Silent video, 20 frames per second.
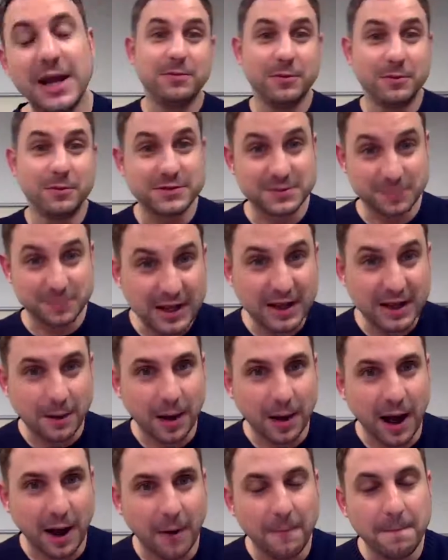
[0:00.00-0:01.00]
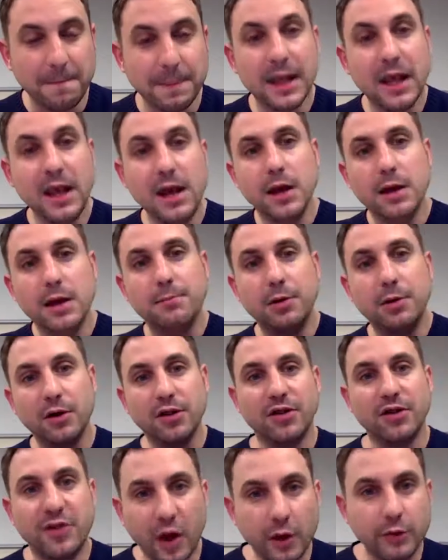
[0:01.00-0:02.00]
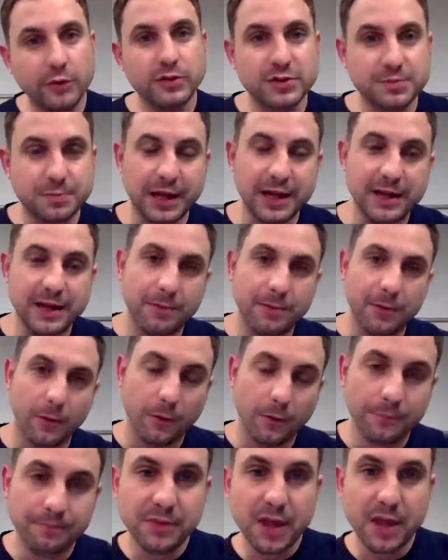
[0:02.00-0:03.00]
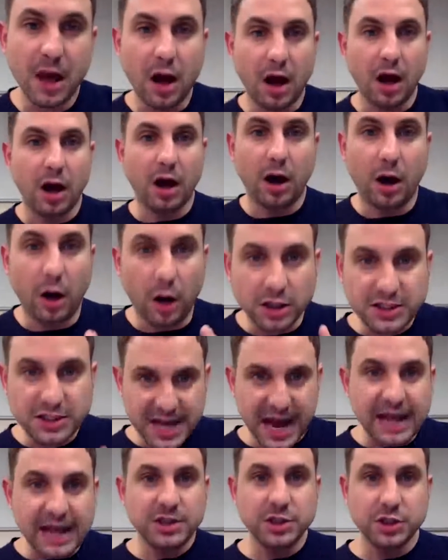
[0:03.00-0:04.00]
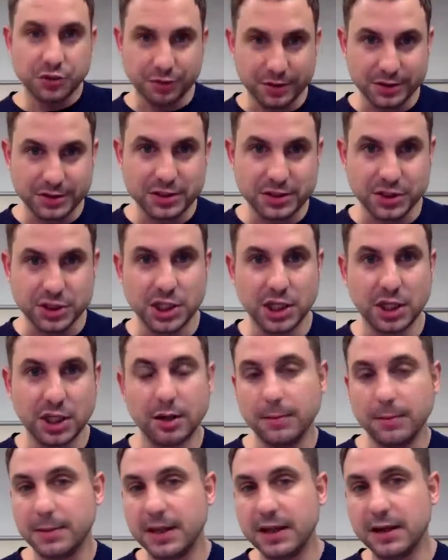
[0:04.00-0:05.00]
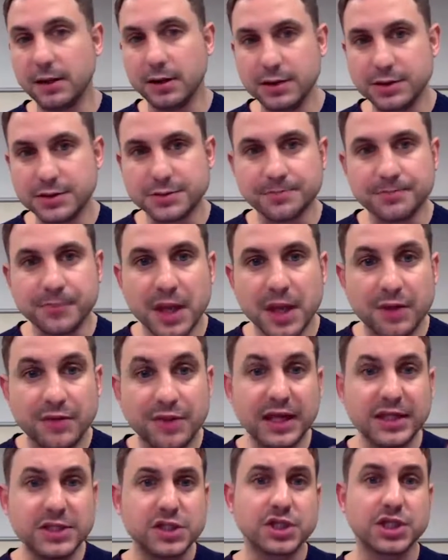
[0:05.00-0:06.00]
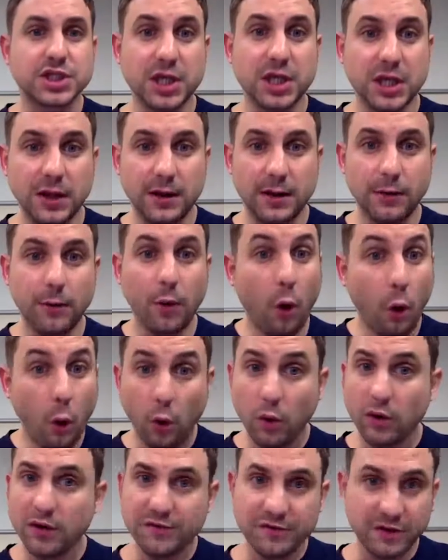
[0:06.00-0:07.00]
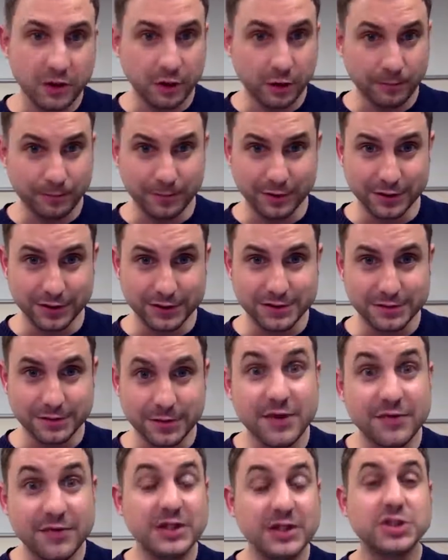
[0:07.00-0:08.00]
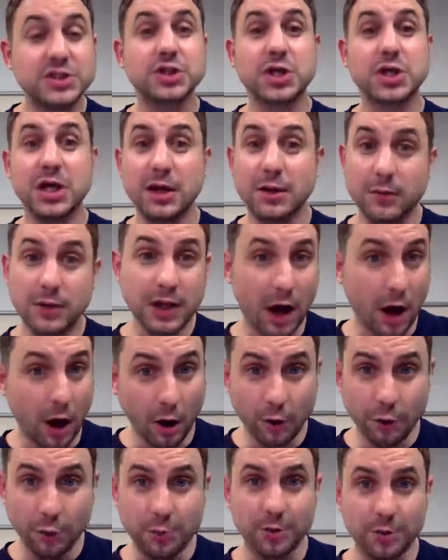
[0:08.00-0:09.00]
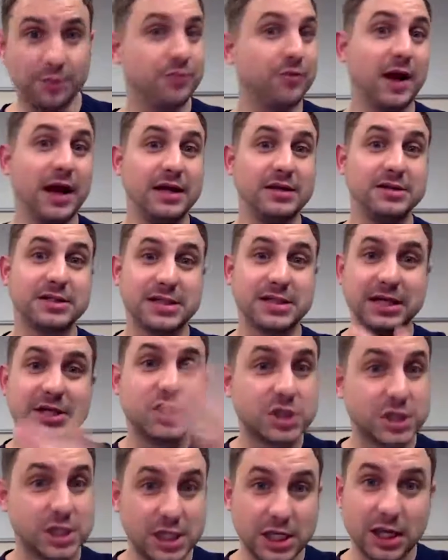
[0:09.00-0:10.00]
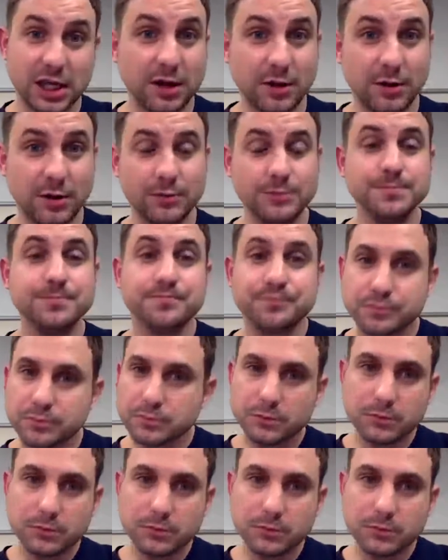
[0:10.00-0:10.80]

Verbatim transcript: of people speak about, but those people are, are dangerous to you because they skew all of your numbers, they skew your open rates, they skew